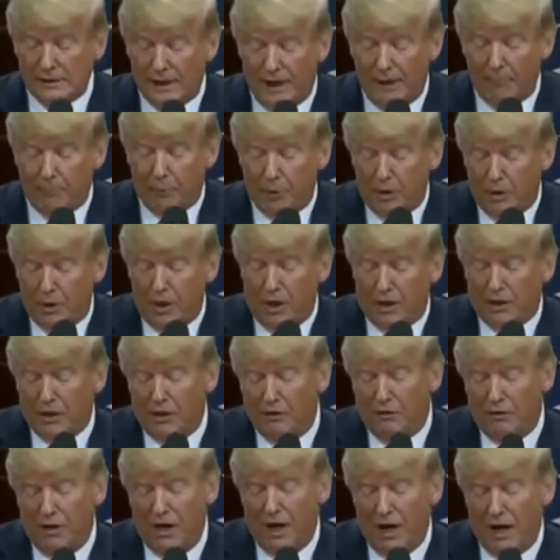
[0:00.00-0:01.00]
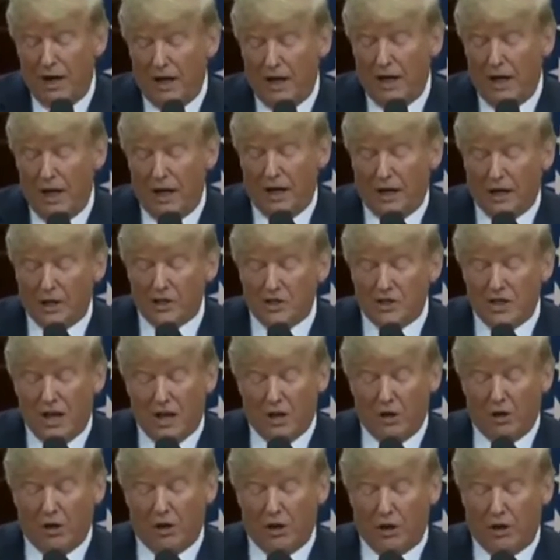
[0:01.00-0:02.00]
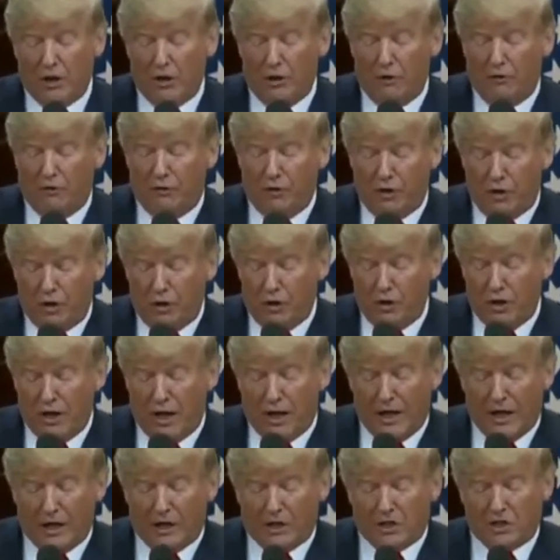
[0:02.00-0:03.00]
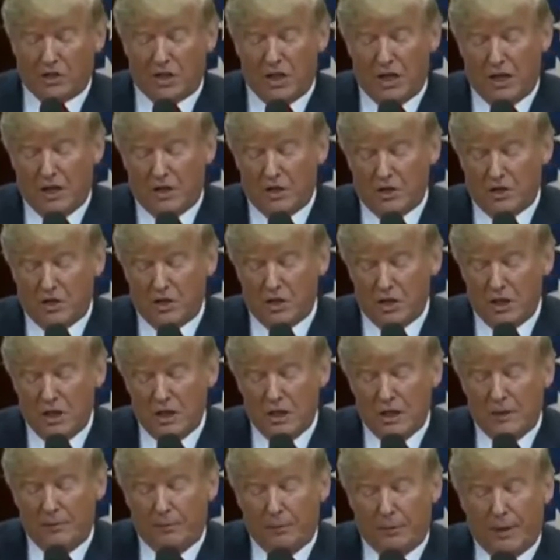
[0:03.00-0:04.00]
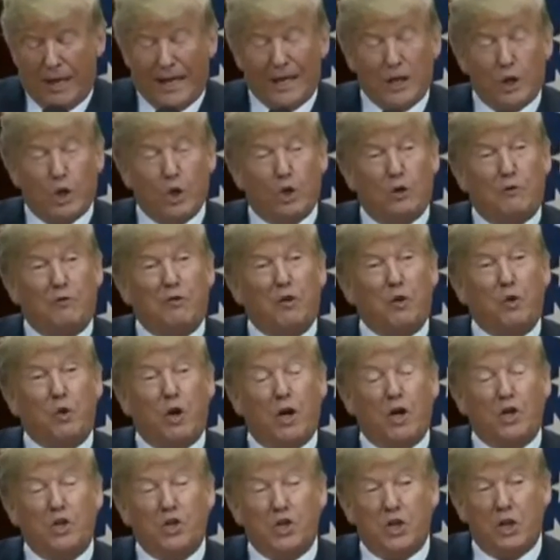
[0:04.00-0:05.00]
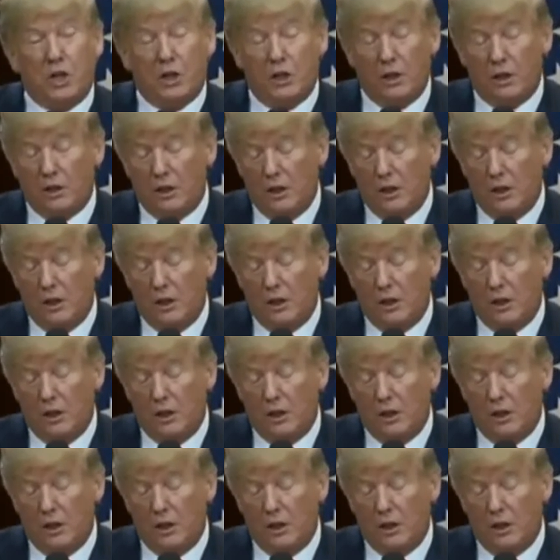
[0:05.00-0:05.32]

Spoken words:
A productive dialogue is not only good for the United States and good for Russia,